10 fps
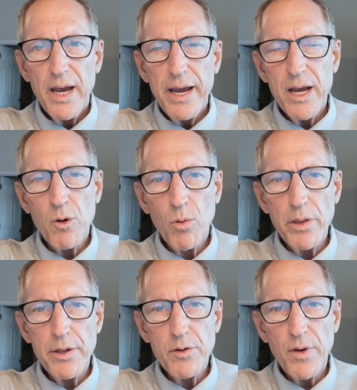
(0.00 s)
And
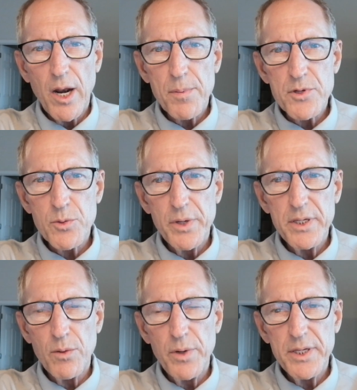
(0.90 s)
one of the developers that
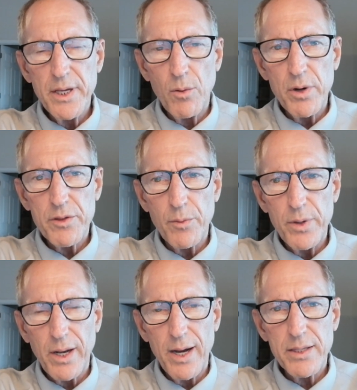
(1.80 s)
we deal with that
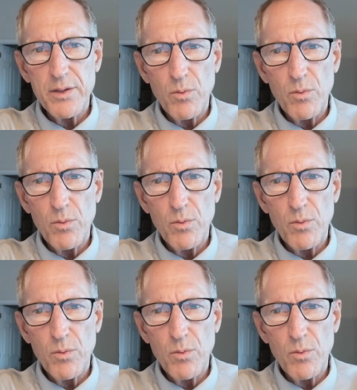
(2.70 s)
we like